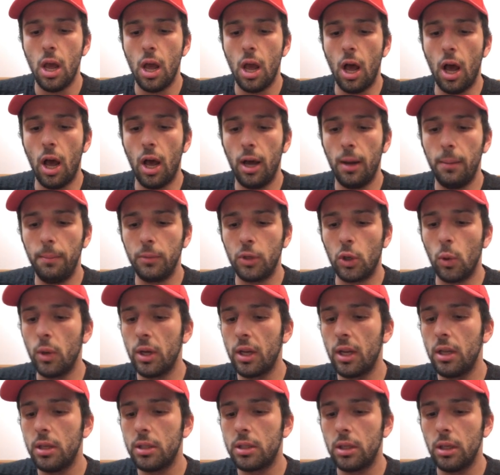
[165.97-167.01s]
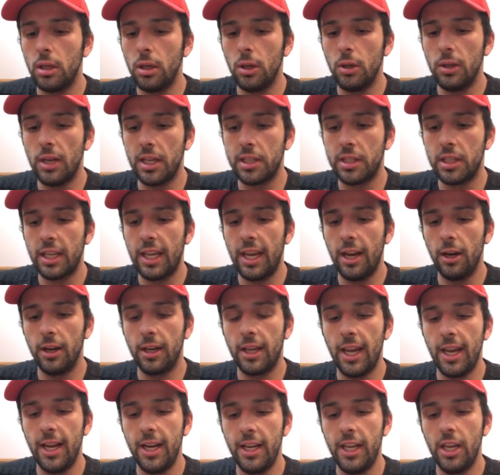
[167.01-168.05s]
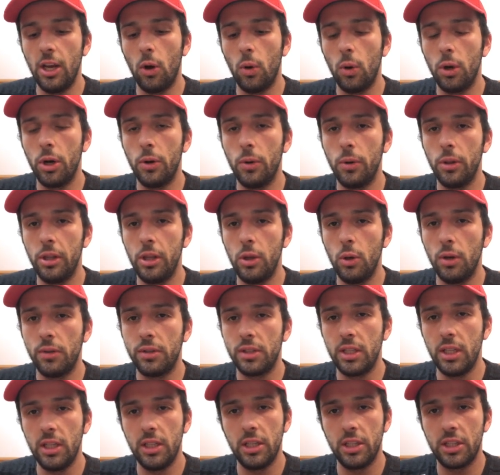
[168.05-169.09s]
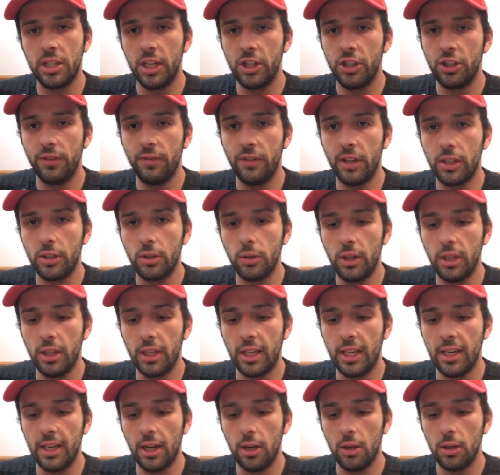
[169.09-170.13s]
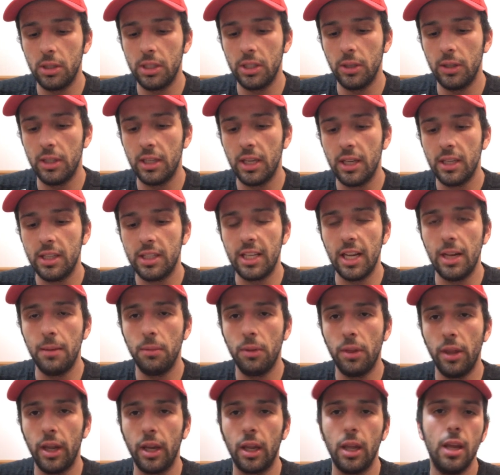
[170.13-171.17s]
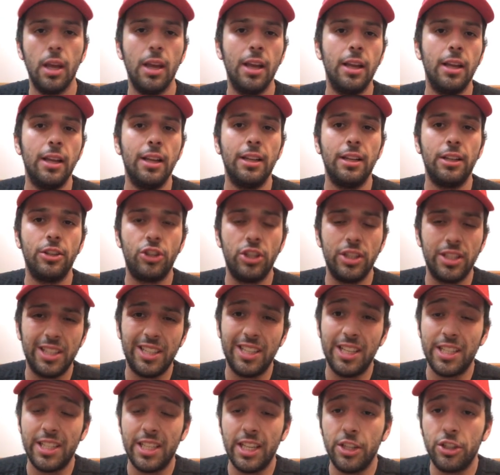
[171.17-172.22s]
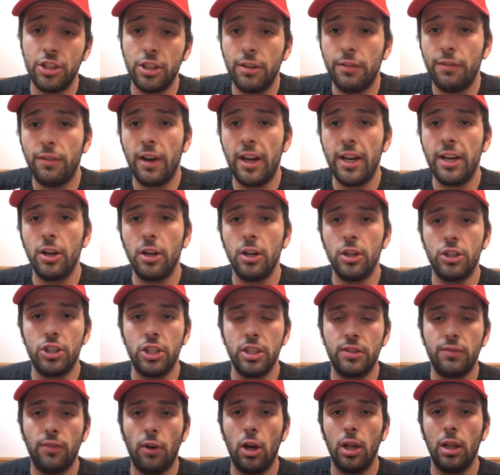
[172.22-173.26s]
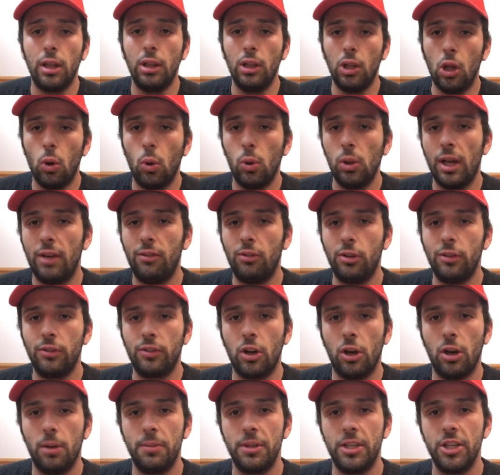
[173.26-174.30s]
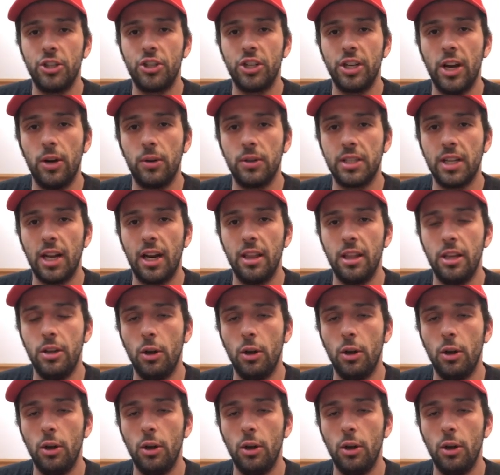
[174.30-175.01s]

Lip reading: Going against Ernesta Karakati, 0-0 in the UFC, decision victory in the Contender Series, same thing. She's a decision fighter. She's fought low level of competition outside of the